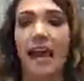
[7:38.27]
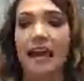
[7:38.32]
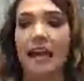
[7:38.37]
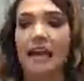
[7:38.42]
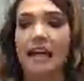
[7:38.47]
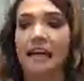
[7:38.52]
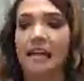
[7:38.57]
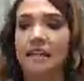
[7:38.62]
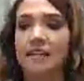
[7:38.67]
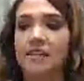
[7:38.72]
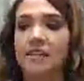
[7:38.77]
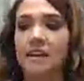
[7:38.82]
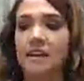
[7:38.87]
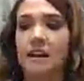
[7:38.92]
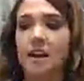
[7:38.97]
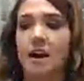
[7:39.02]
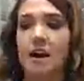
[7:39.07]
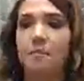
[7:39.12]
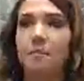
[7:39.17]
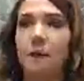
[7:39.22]
And
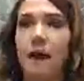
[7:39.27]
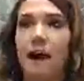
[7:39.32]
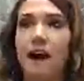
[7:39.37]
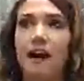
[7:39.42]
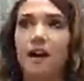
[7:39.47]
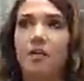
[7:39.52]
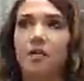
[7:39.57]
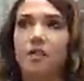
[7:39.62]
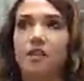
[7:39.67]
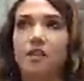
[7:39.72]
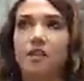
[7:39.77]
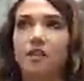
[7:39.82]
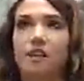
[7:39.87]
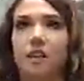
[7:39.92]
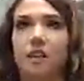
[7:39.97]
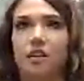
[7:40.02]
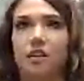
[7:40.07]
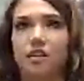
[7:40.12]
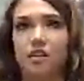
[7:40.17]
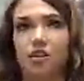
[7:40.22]
about
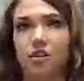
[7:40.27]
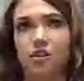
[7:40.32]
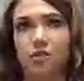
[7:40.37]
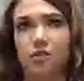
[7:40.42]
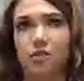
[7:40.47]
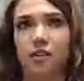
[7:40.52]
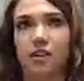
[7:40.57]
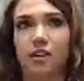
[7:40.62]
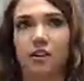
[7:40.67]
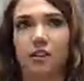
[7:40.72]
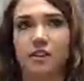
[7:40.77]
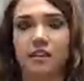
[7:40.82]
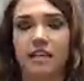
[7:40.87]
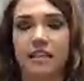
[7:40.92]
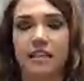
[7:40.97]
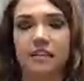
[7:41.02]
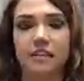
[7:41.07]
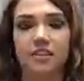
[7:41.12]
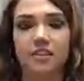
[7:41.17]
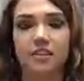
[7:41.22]
2 years
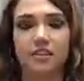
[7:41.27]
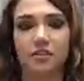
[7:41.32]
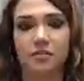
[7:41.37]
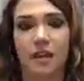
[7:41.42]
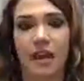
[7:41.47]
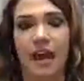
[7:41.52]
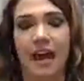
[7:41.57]
into